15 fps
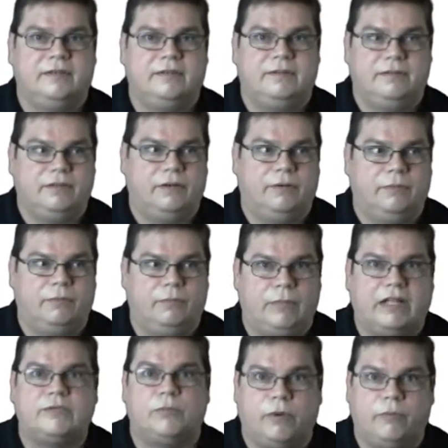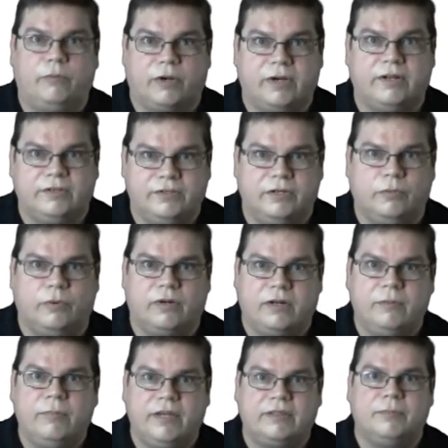you know, that's what we're going to do. We're
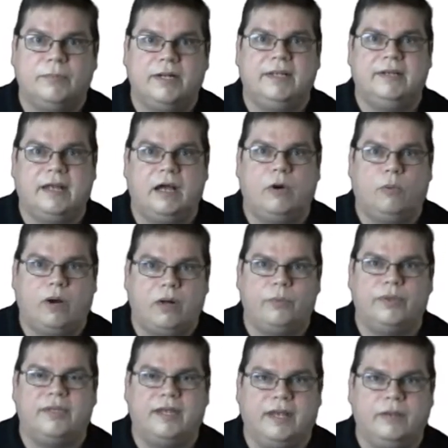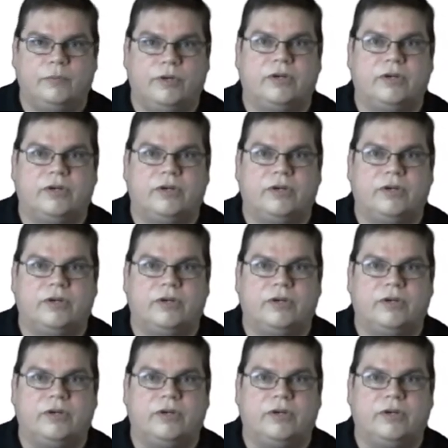going to make the money now while we can,